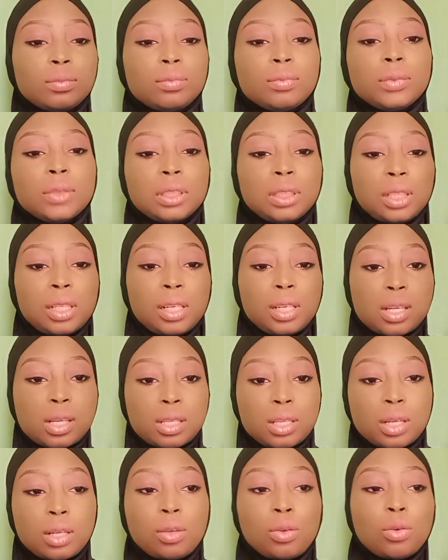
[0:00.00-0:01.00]
Let it
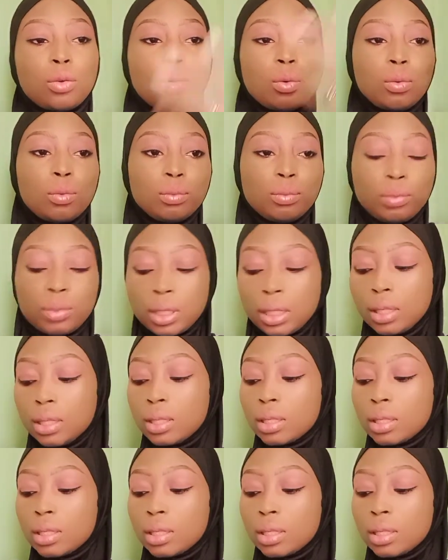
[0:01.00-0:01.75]
settle, let it